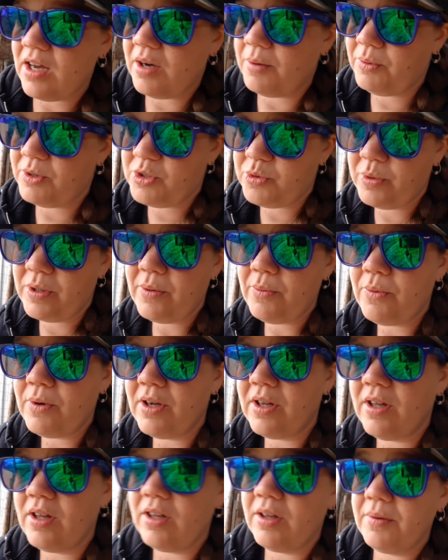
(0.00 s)
which we
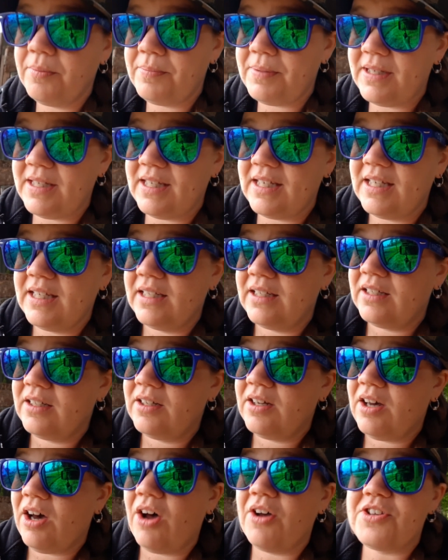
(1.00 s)
will be
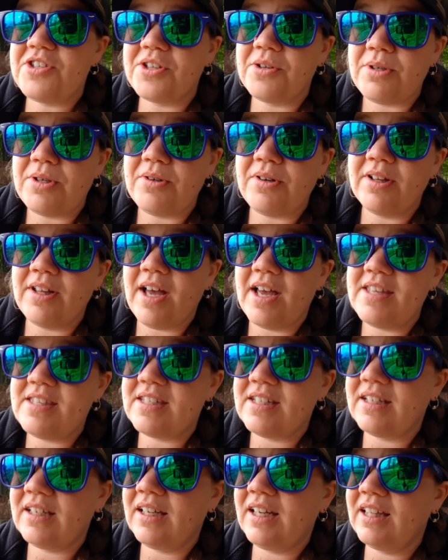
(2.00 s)
also
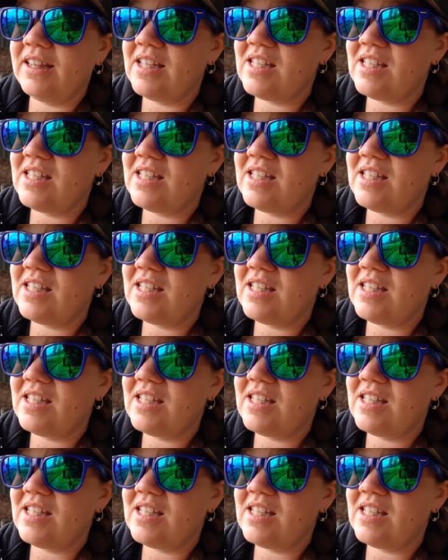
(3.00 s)
utilizing in the